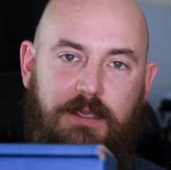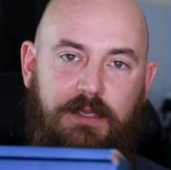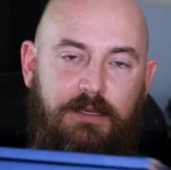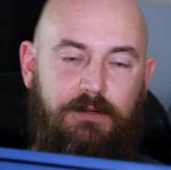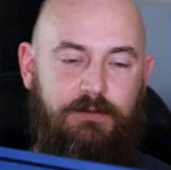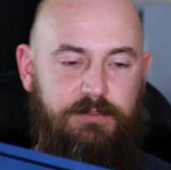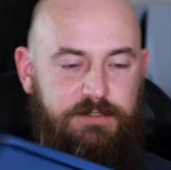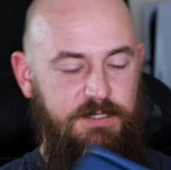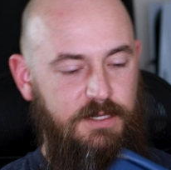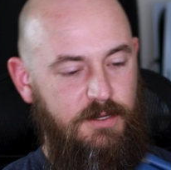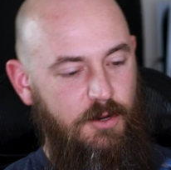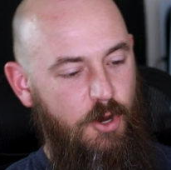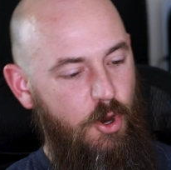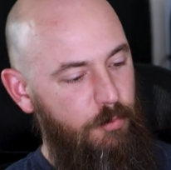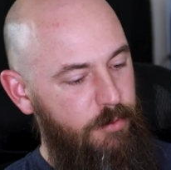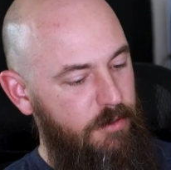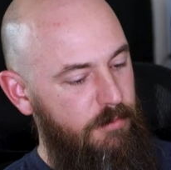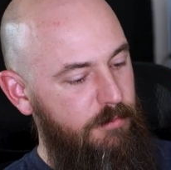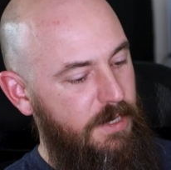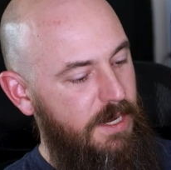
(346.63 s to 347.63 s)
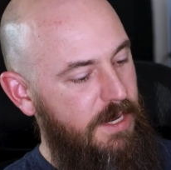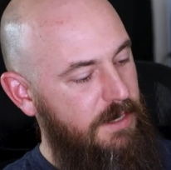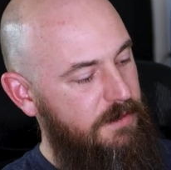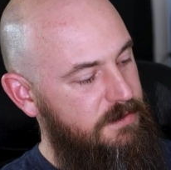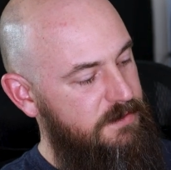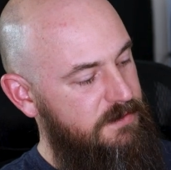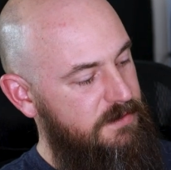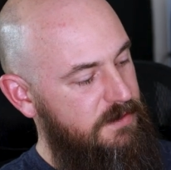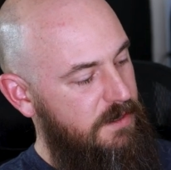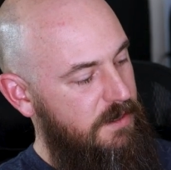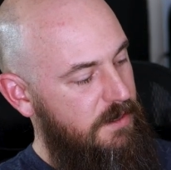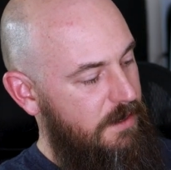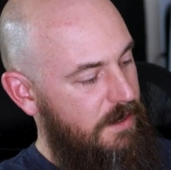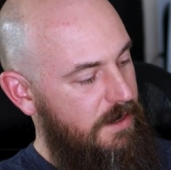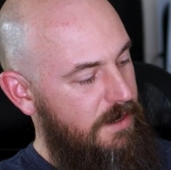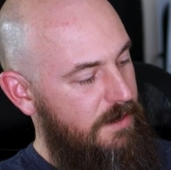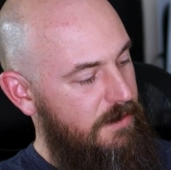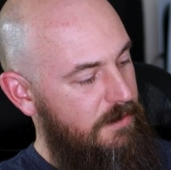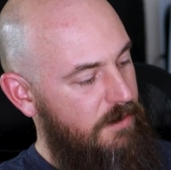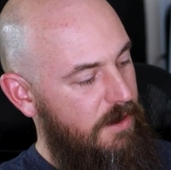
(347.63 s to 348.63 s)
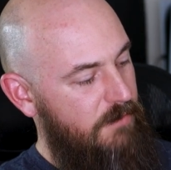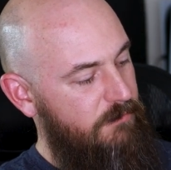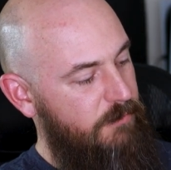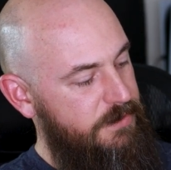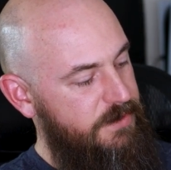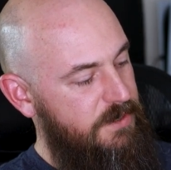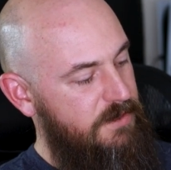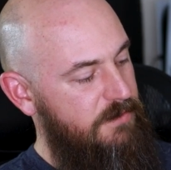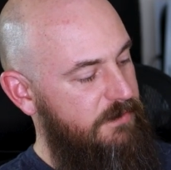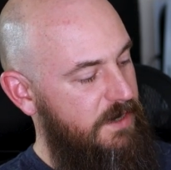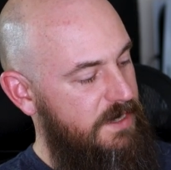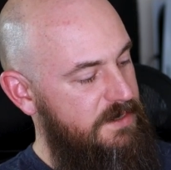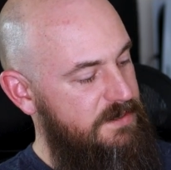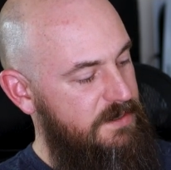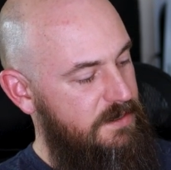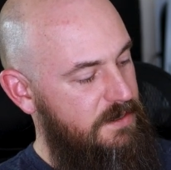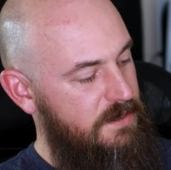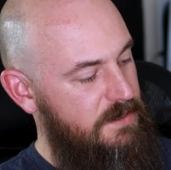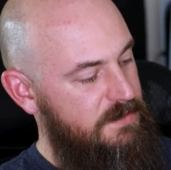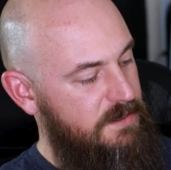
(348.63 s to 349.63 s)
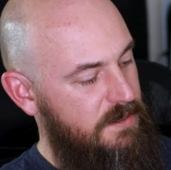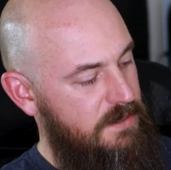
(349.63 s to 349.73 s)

It'll say open box of what the device is,